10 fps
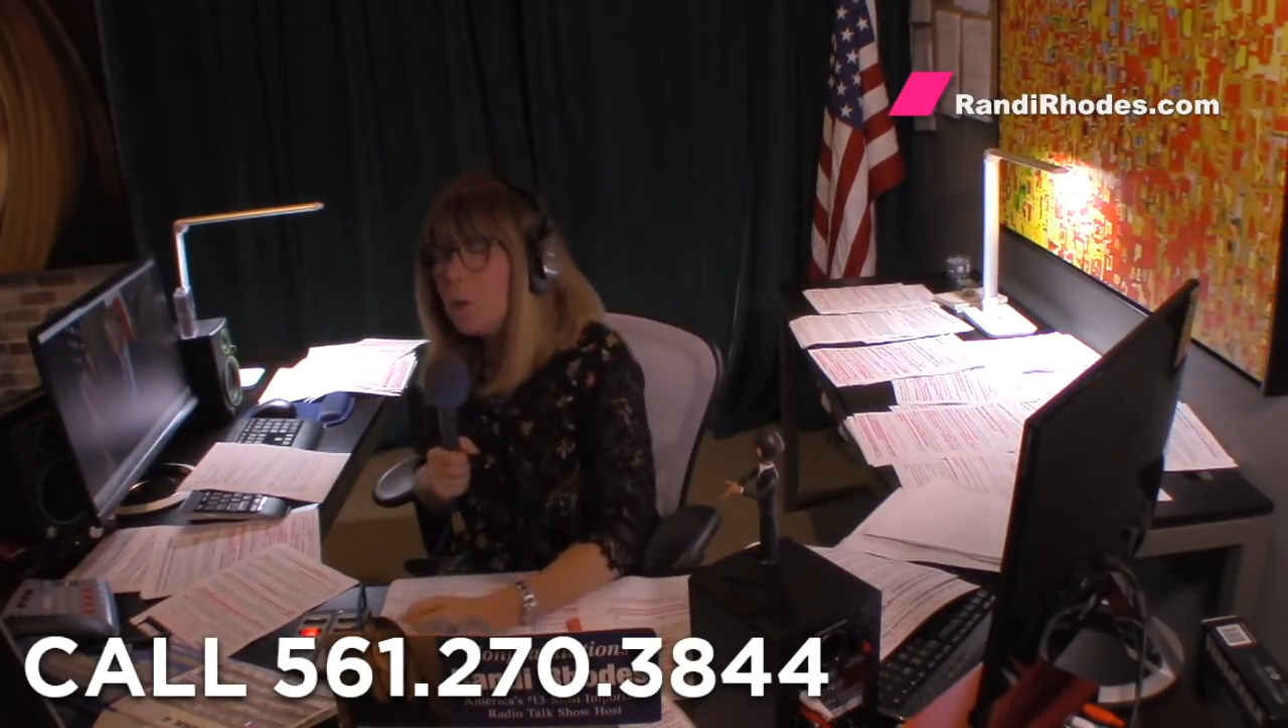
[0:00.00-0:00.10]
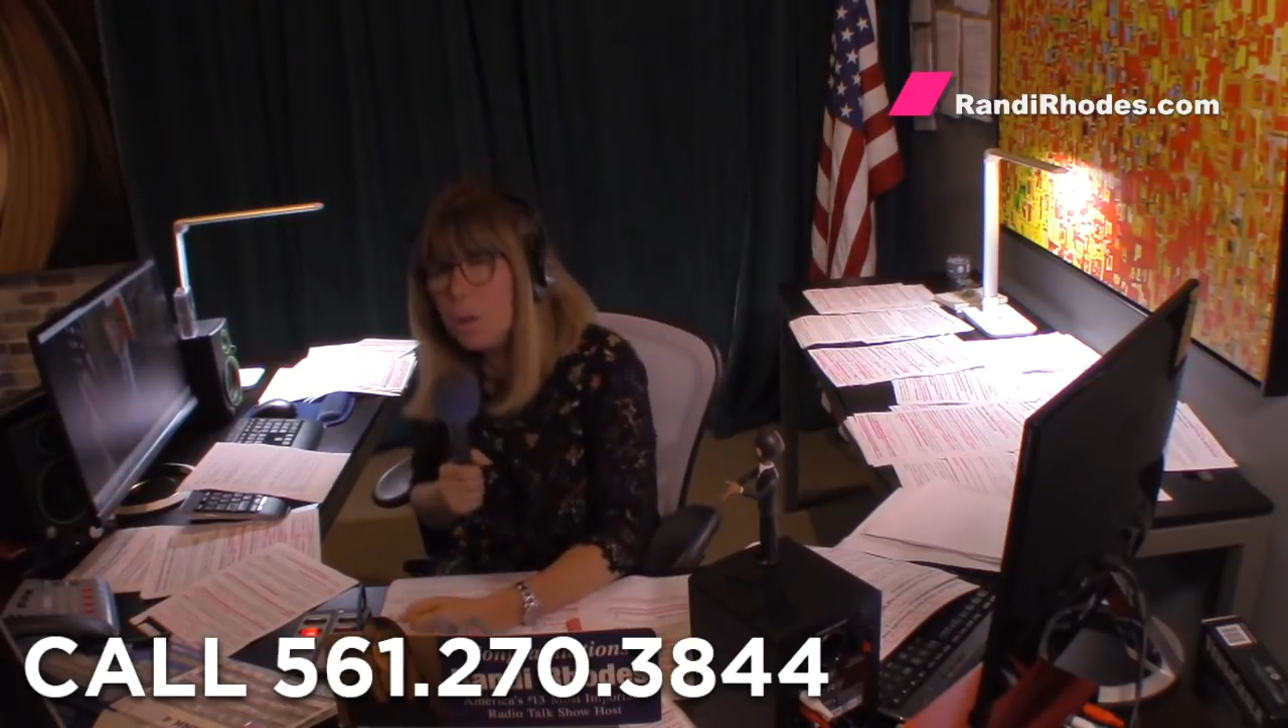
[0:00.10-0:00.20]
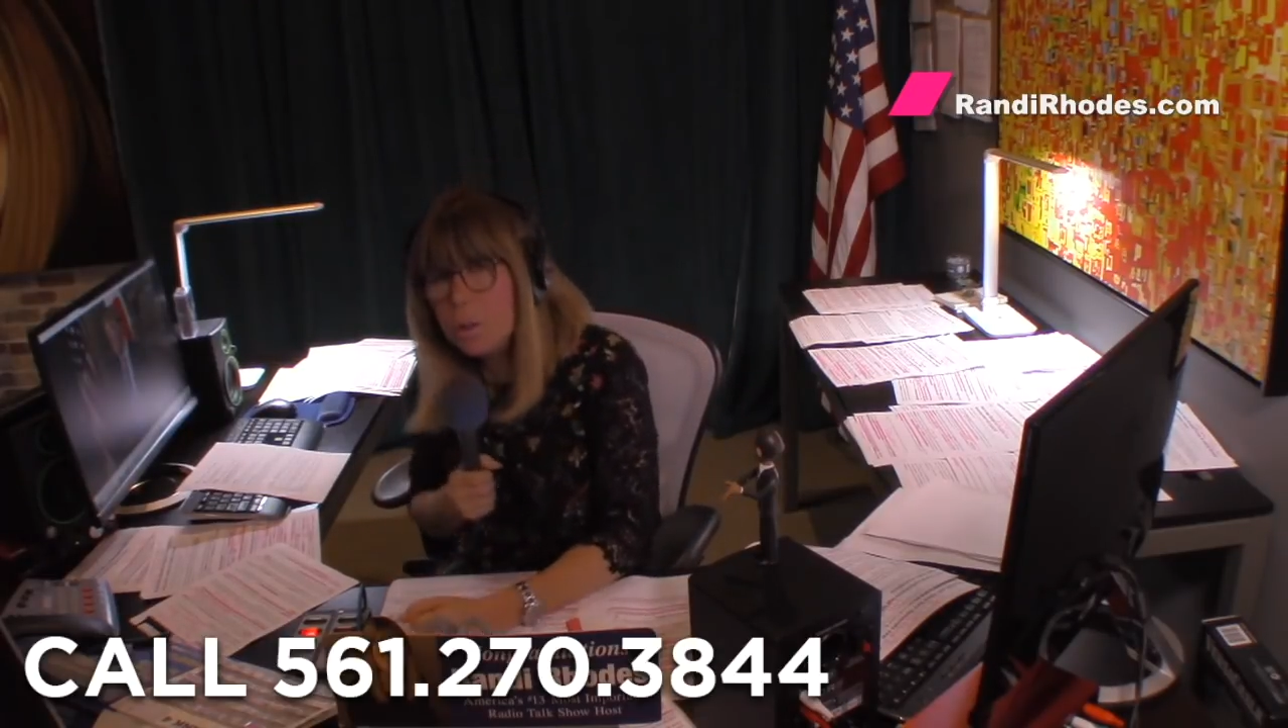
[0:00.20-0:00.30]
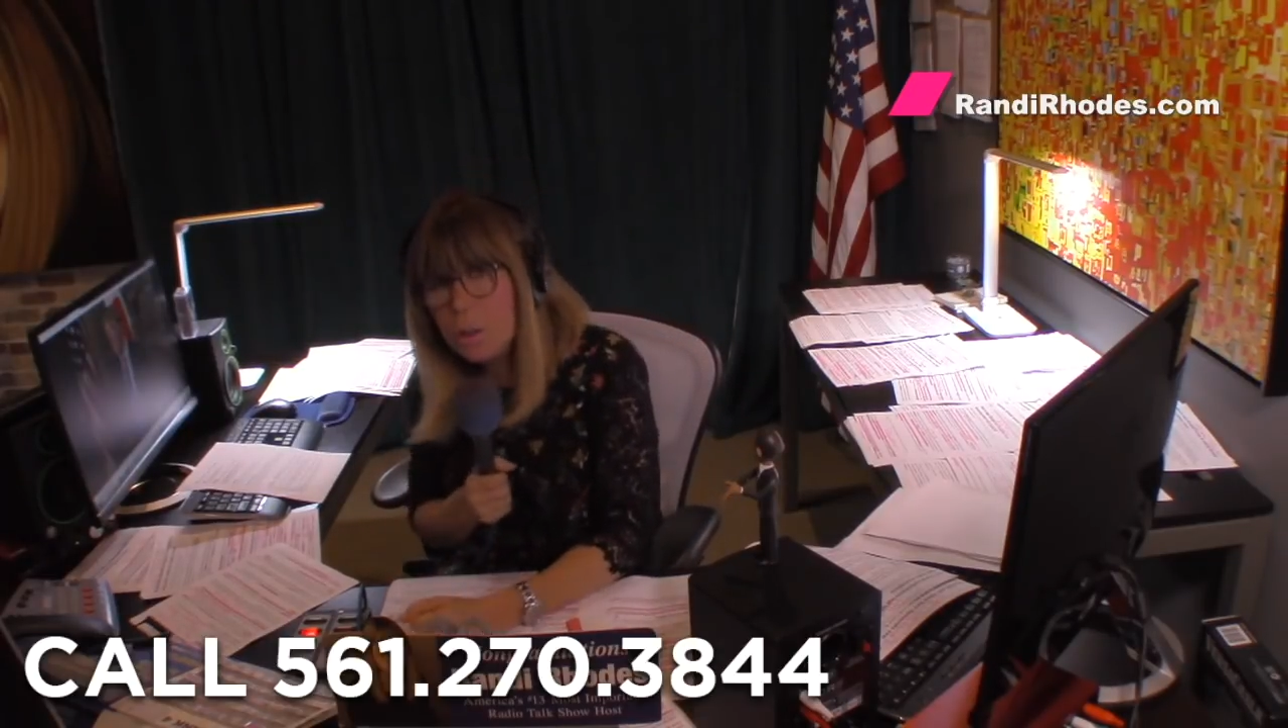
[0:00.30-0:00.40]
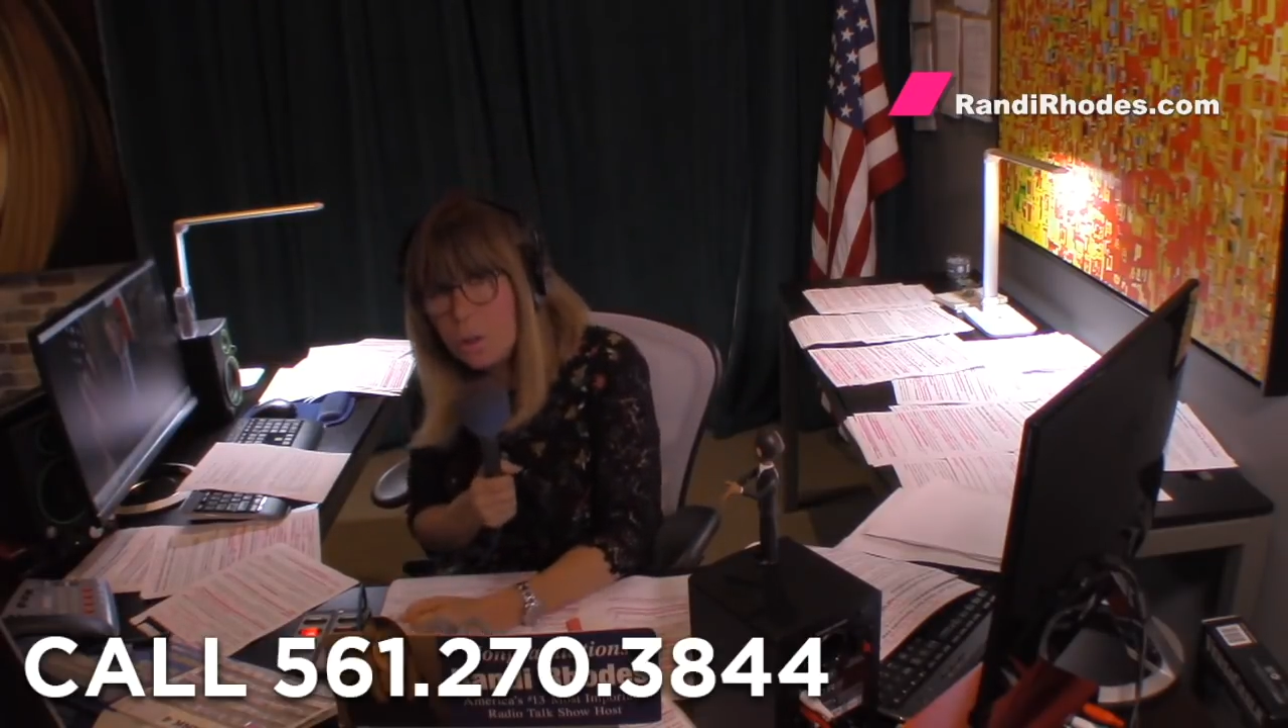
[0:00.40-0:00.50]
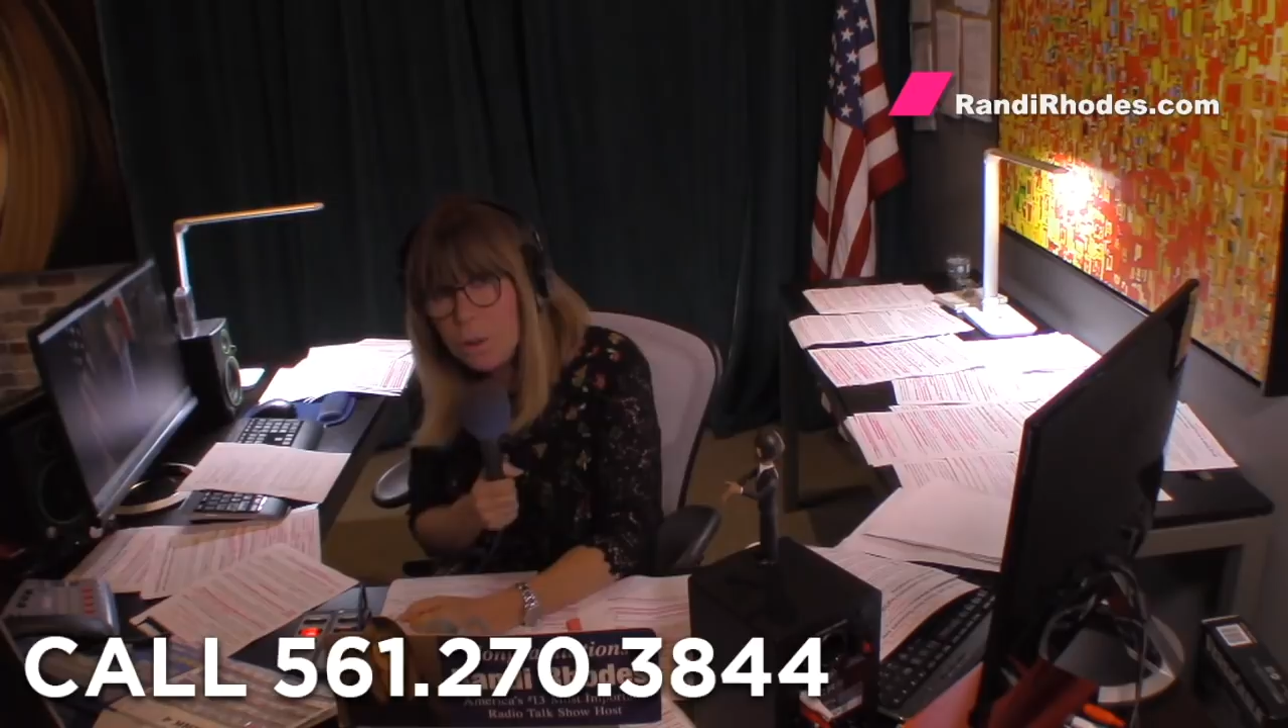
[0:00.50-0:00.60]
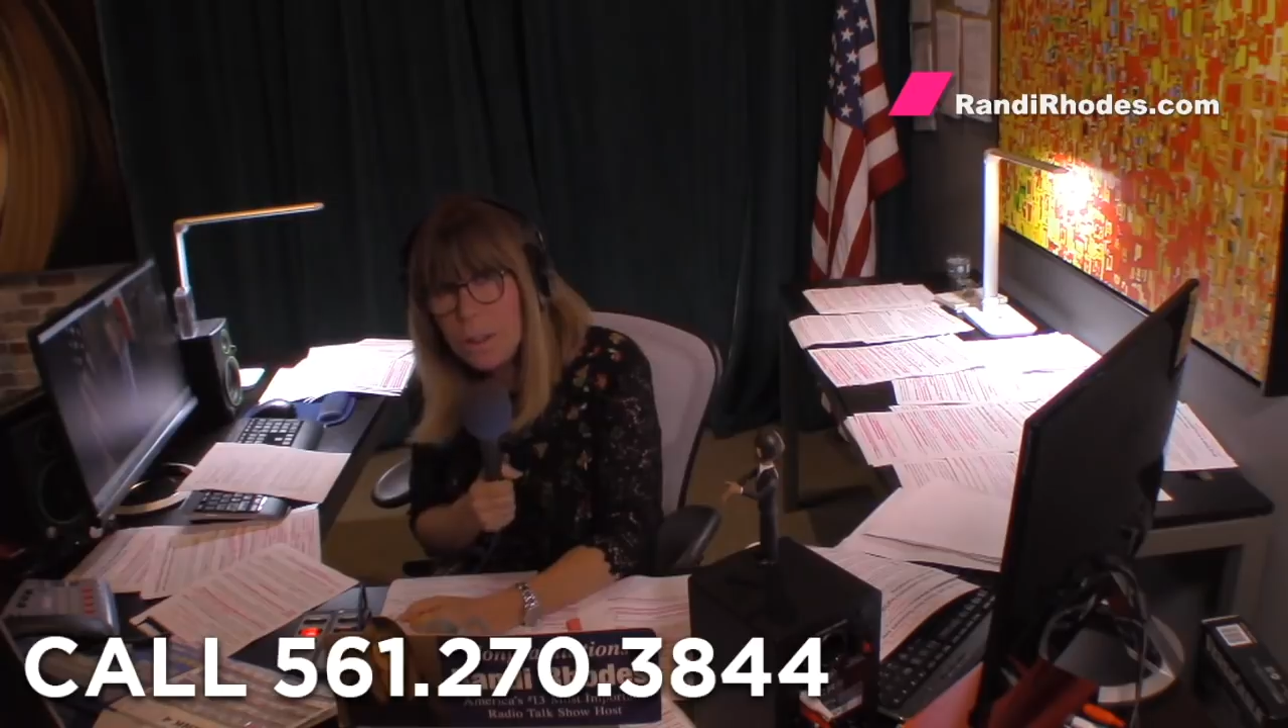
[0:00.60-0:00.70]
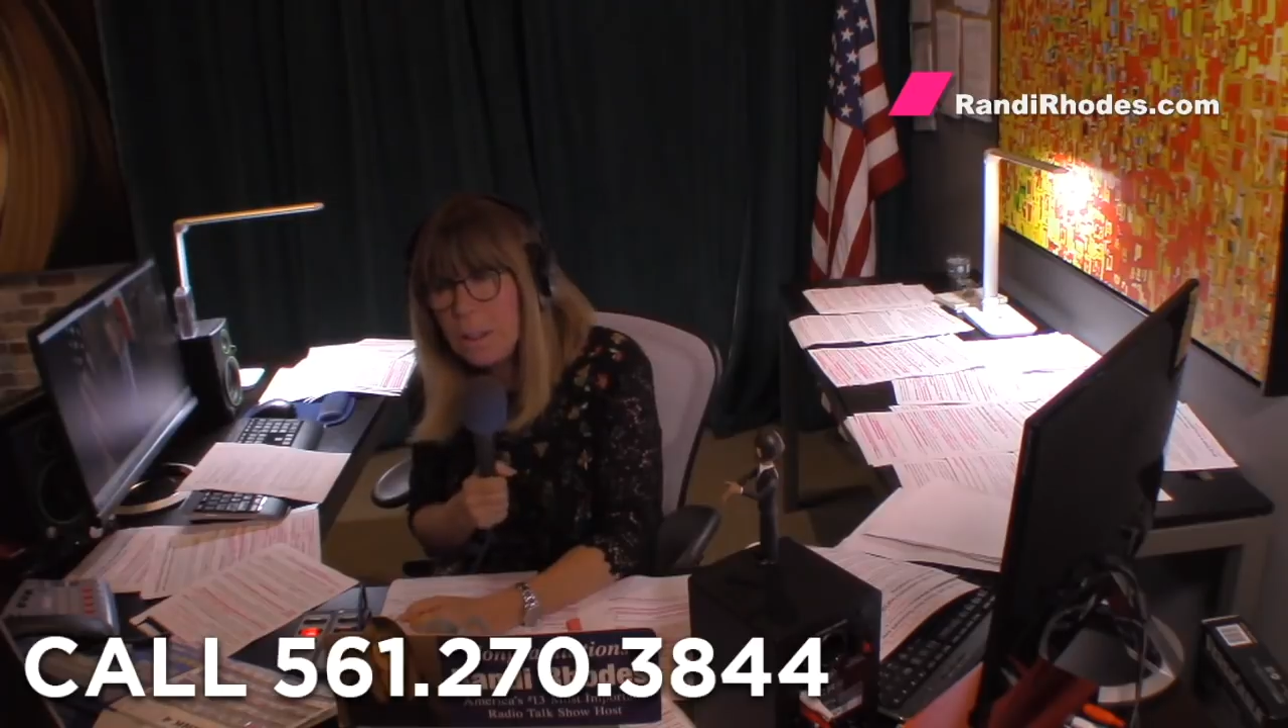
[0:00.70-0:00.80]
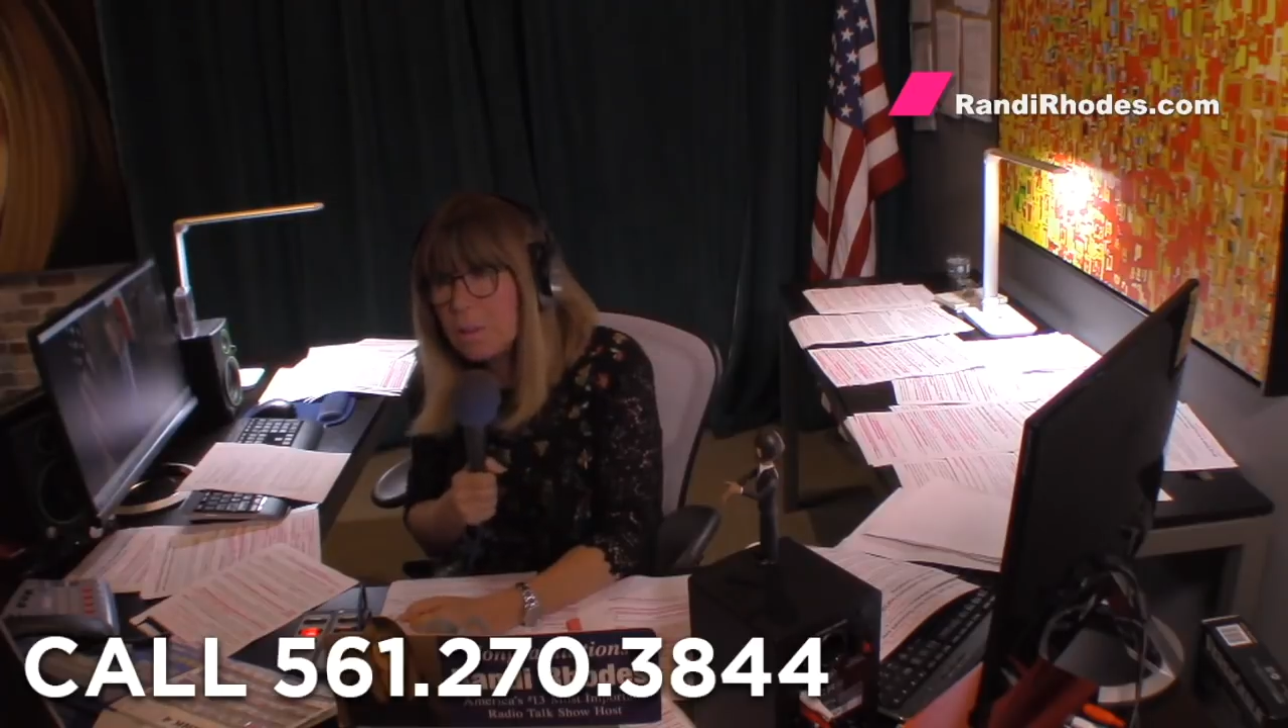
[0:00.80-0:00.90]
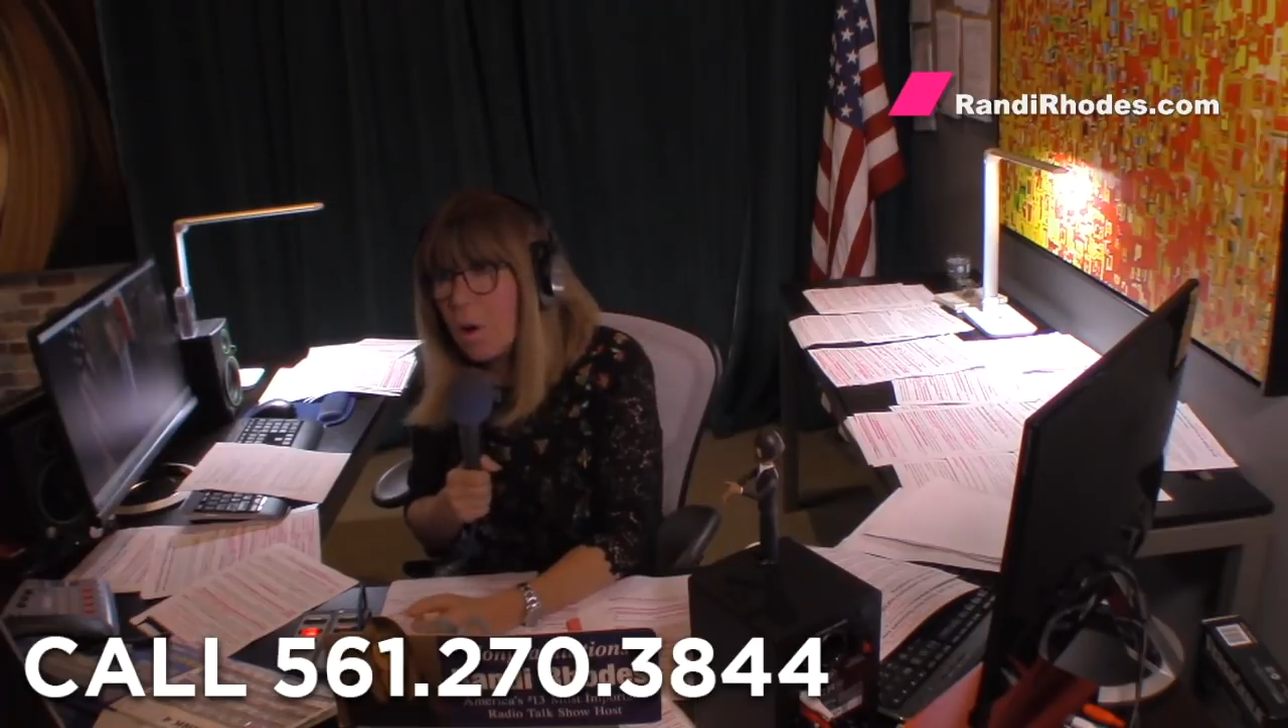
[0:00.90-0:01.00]
you know, did you
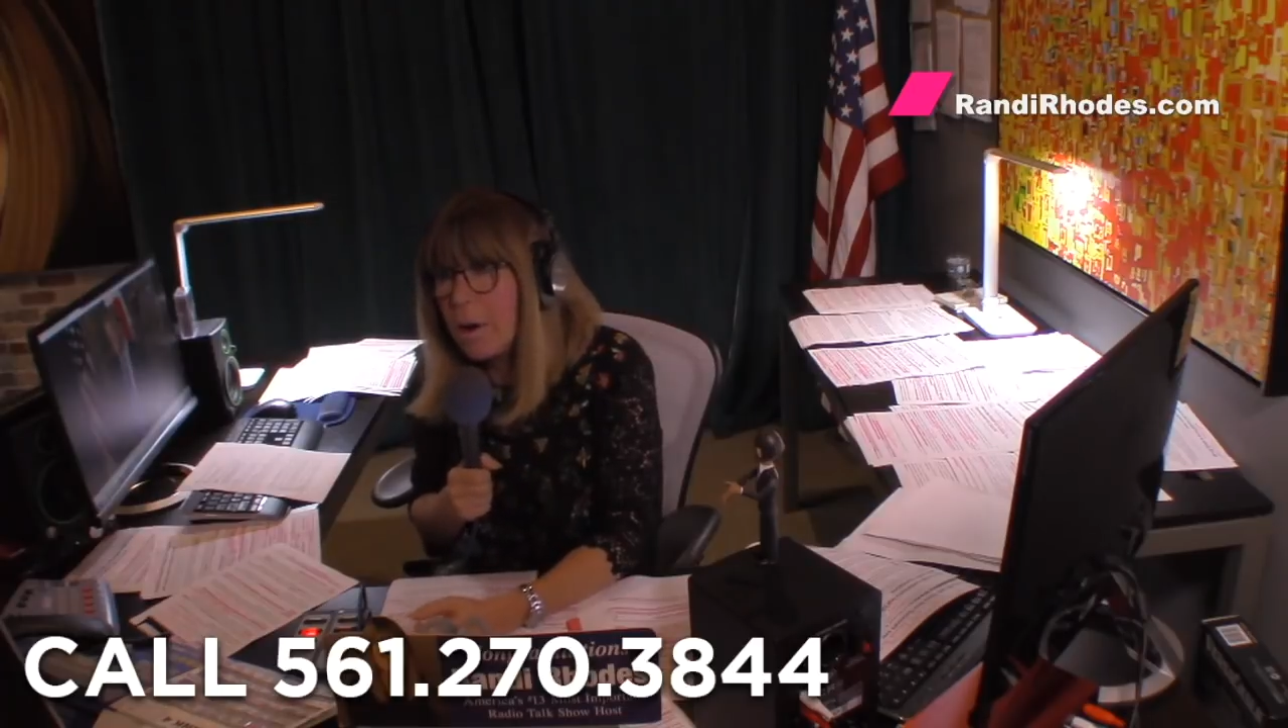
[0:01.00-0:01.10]
see this